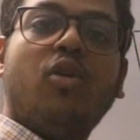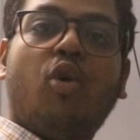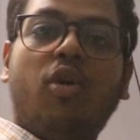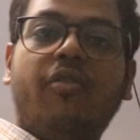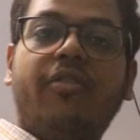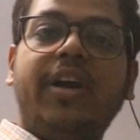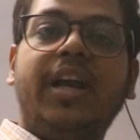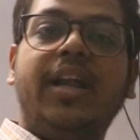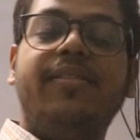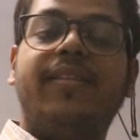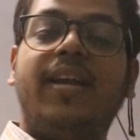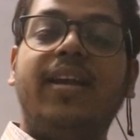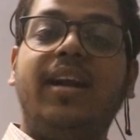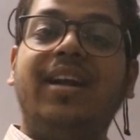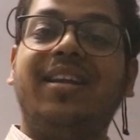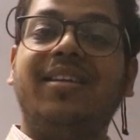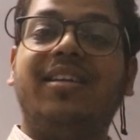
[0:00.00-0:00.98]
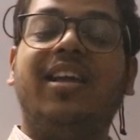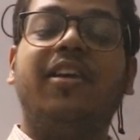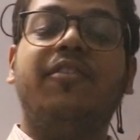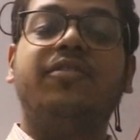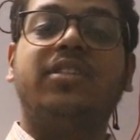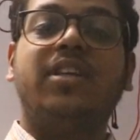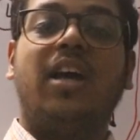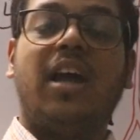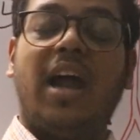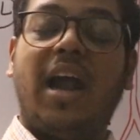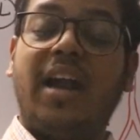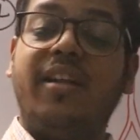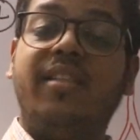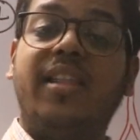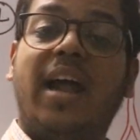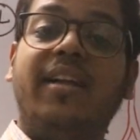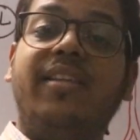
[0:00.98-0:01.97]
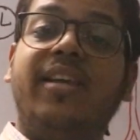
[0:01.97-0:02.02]
already that it gives
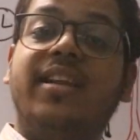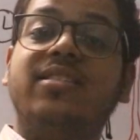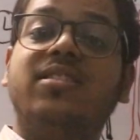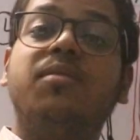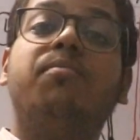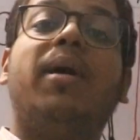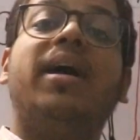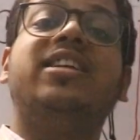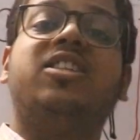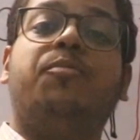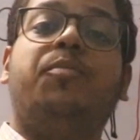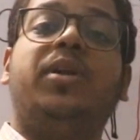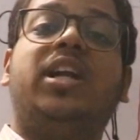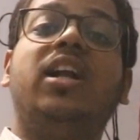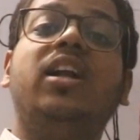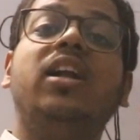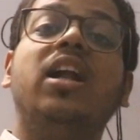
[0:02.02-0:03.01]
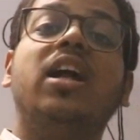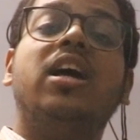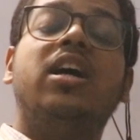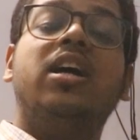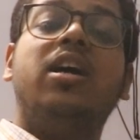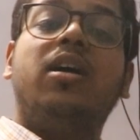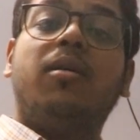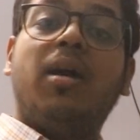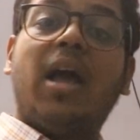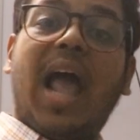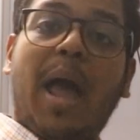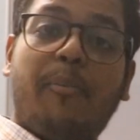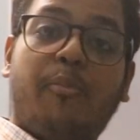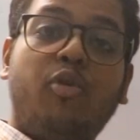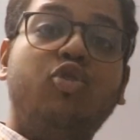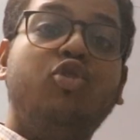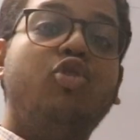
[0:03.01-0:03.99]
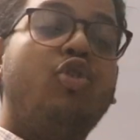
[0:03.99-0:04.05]
that there is a bicipital
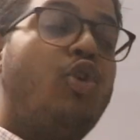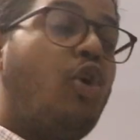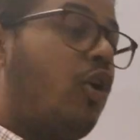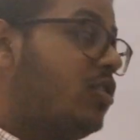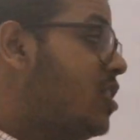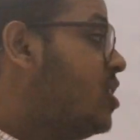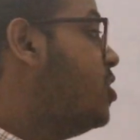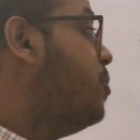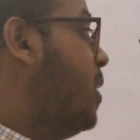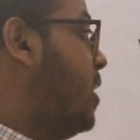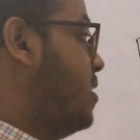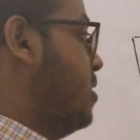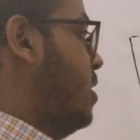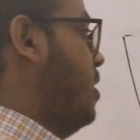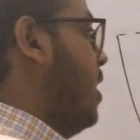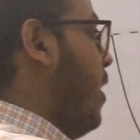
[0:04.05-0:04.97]
aponeurosis present,